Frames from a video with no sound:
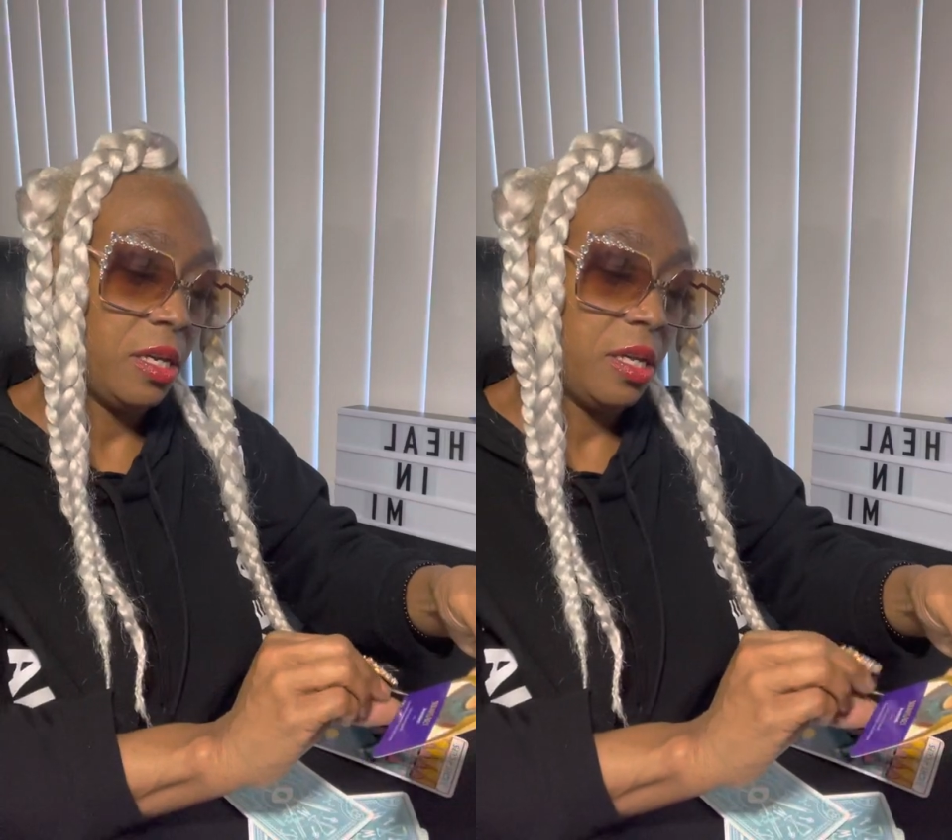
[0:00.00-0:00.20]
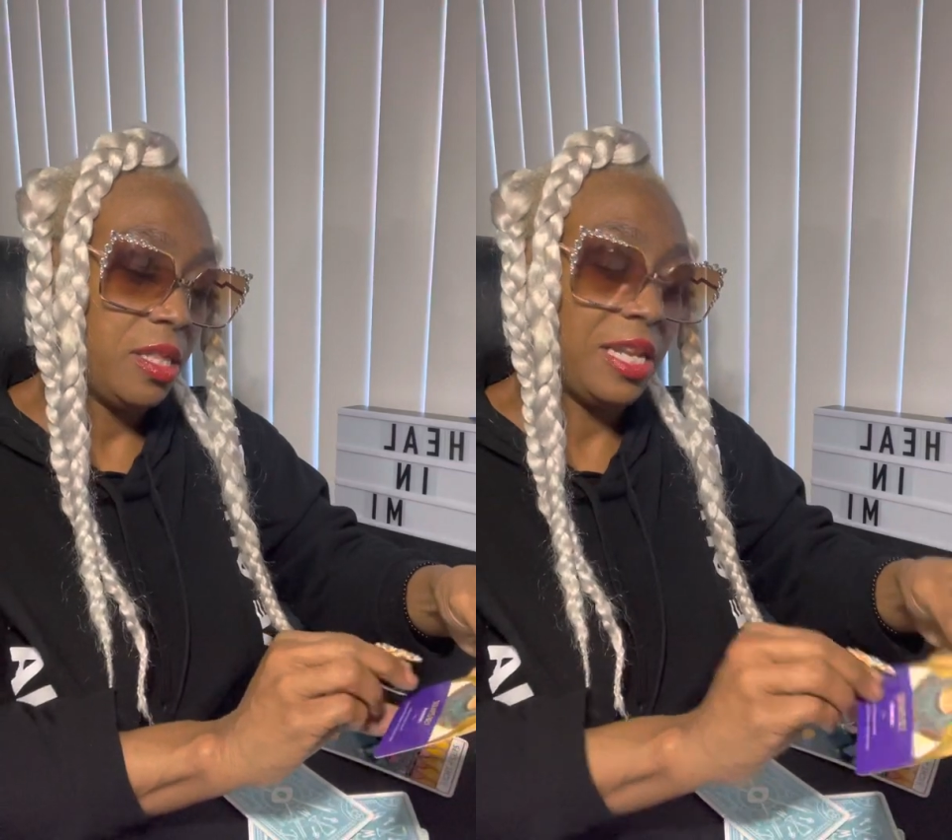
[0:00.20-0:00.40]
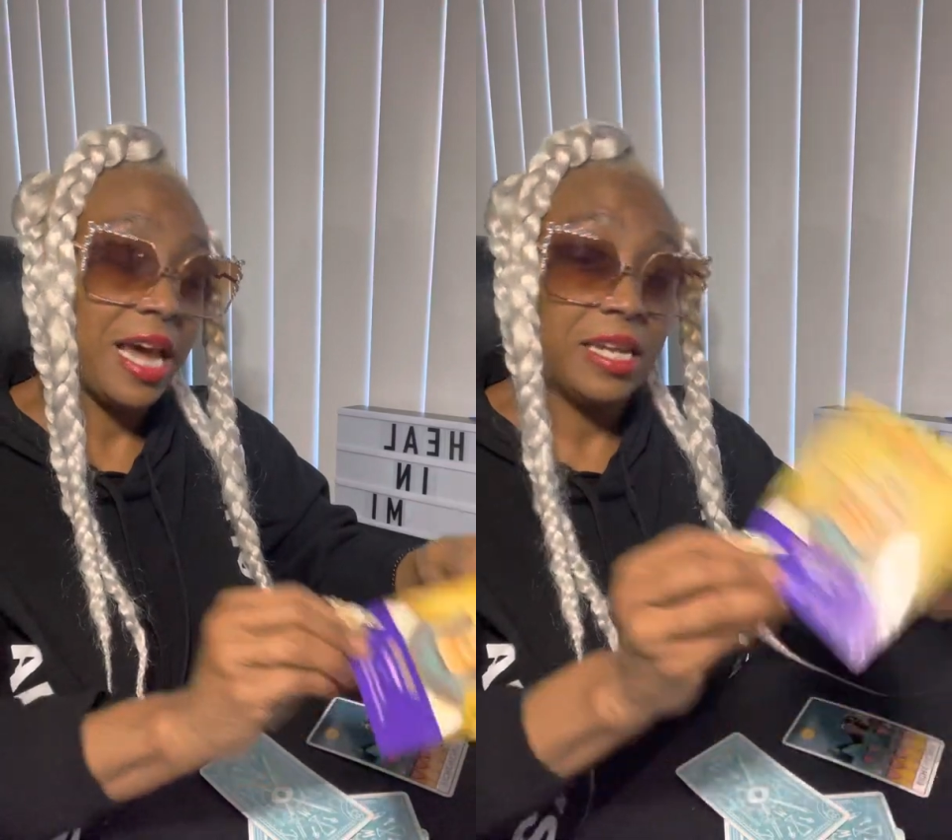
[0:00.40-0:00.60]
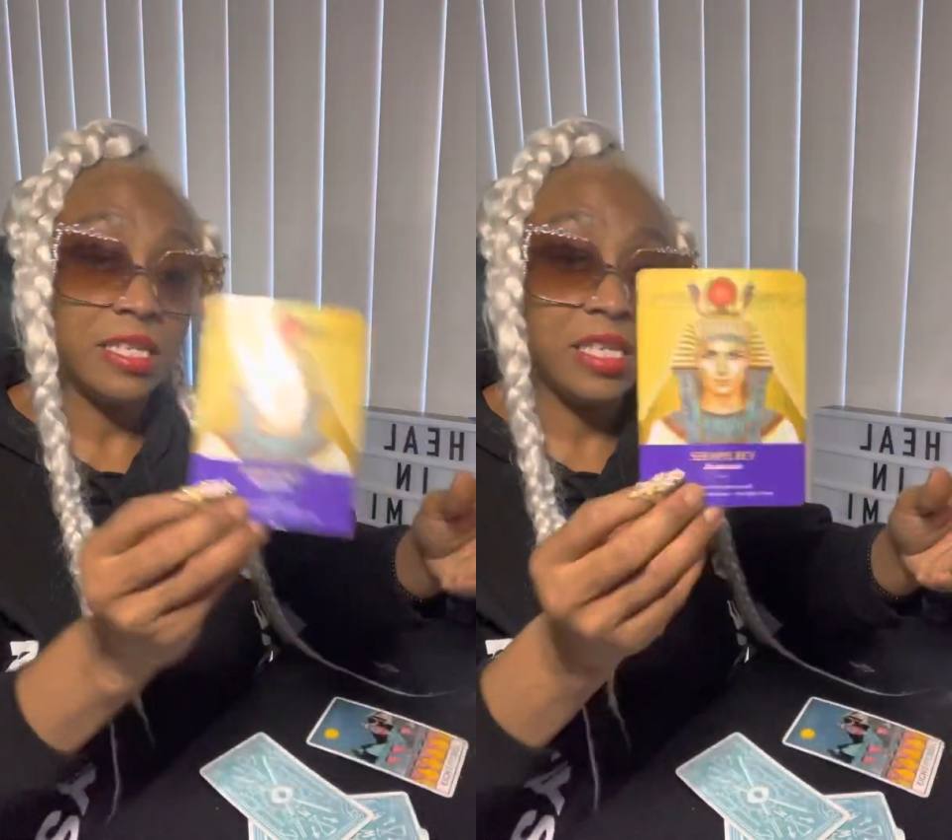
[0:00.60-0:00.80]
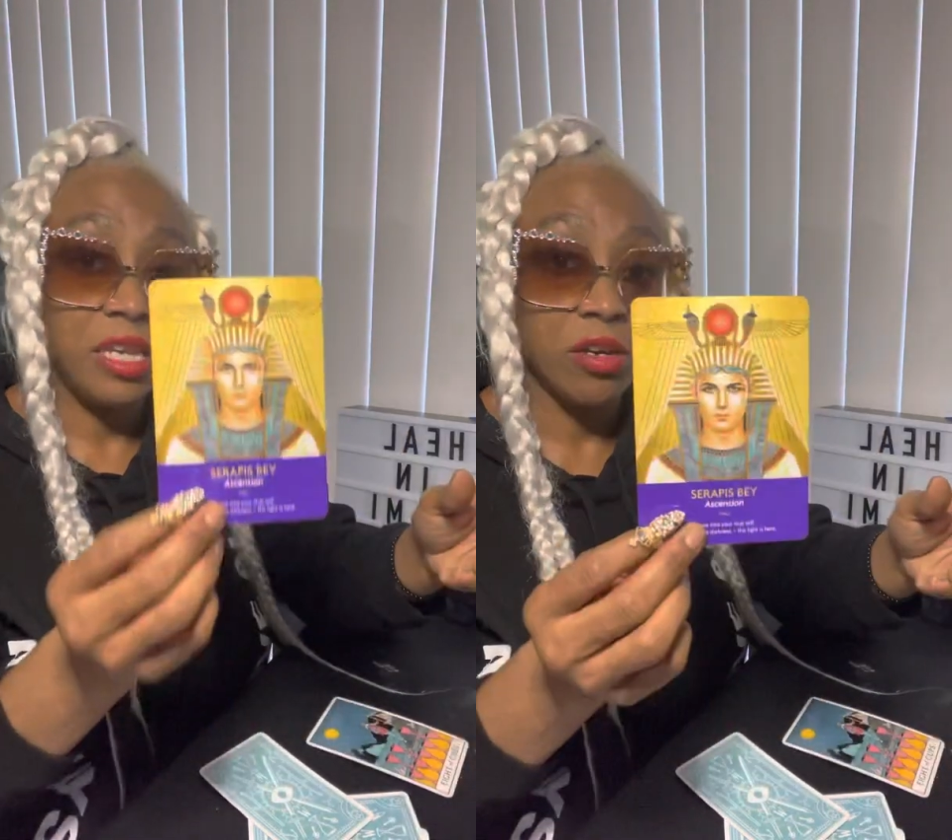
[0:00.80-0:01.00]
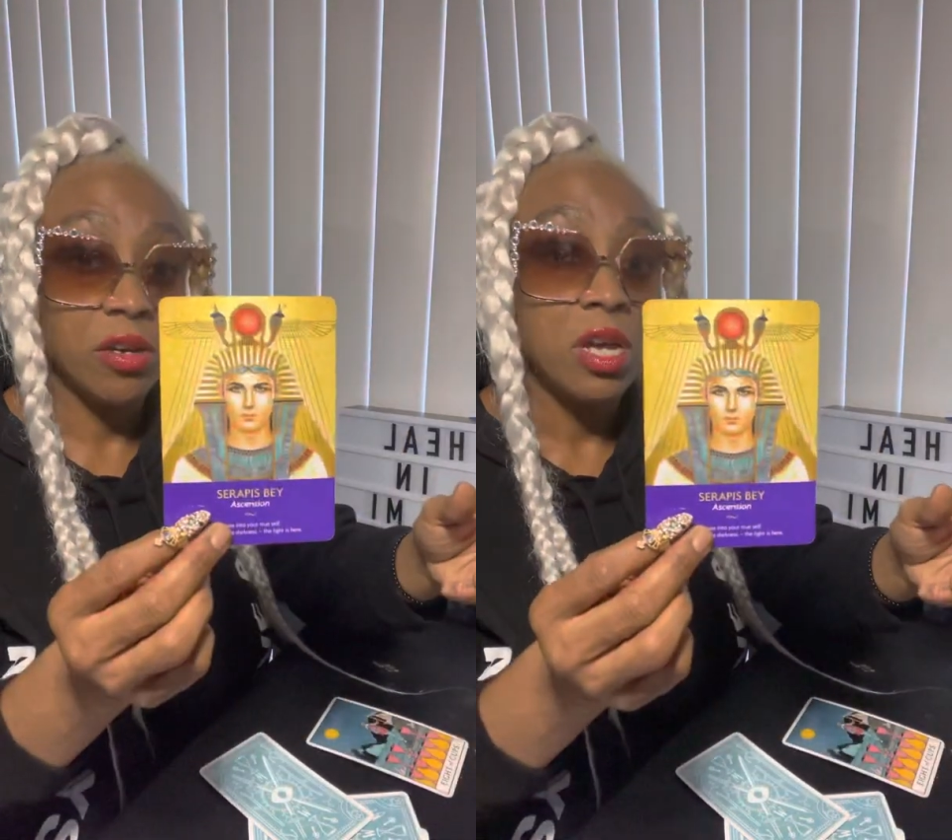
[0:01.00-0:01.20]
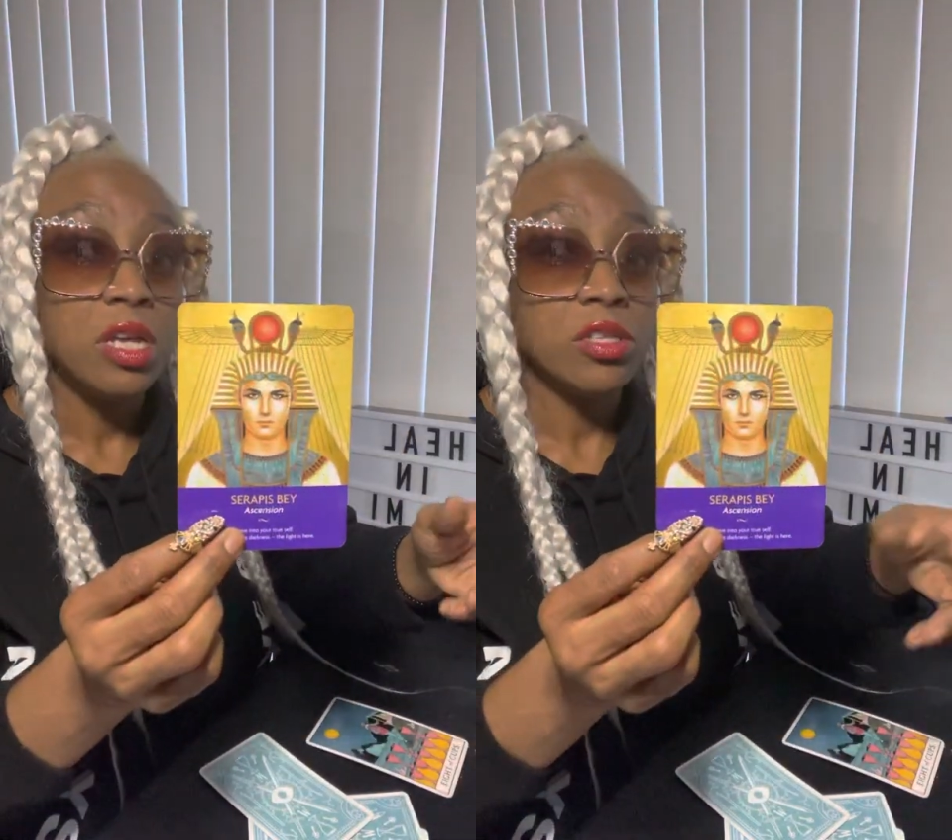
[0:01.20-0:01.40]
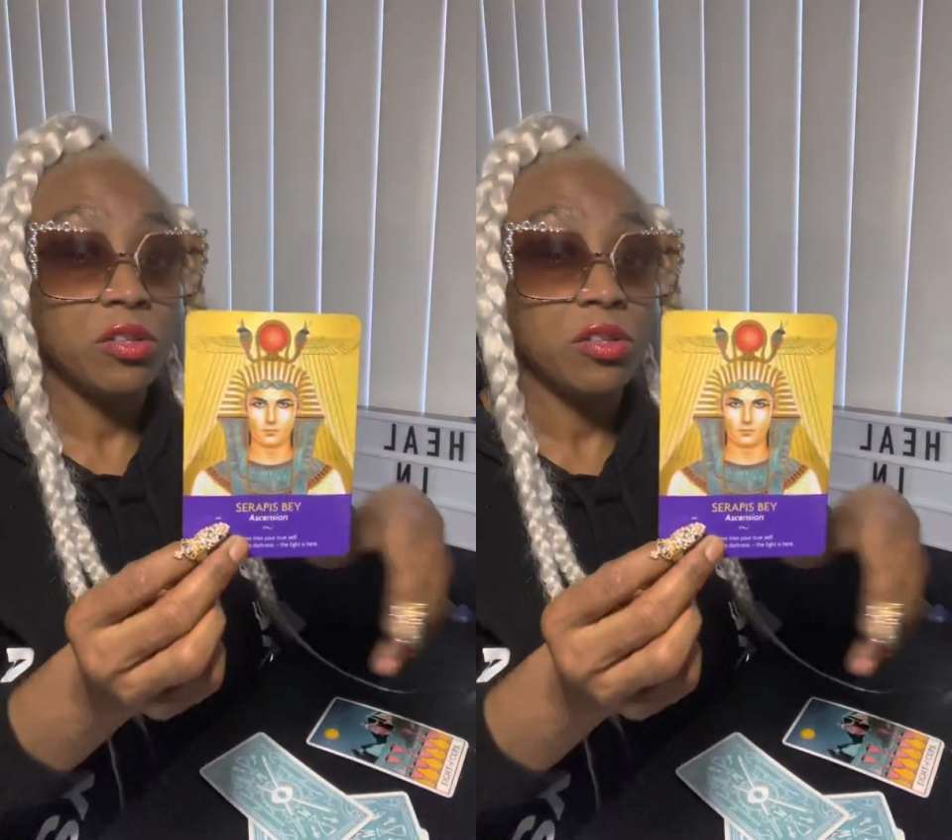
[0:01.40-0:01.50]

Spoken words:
The light is here. So